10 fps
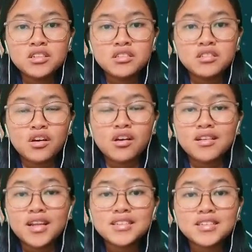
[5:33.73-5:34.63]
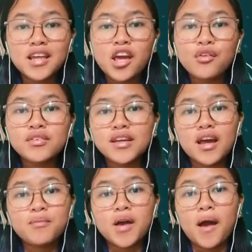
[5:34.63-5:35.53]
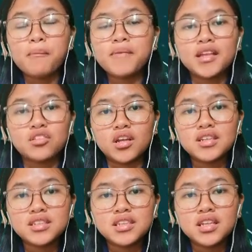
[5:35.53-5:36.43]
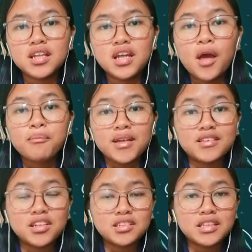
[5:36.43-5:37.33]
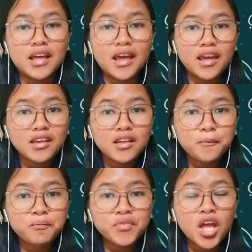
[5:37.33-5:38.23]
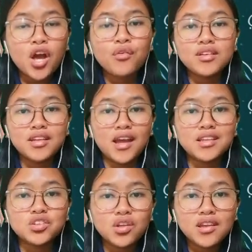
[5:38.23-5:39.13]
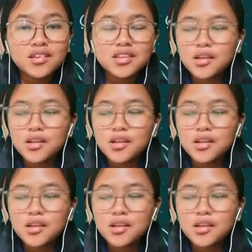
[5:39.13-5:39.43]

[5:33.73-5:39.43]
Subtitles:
So let's say we have a matrix A with the entries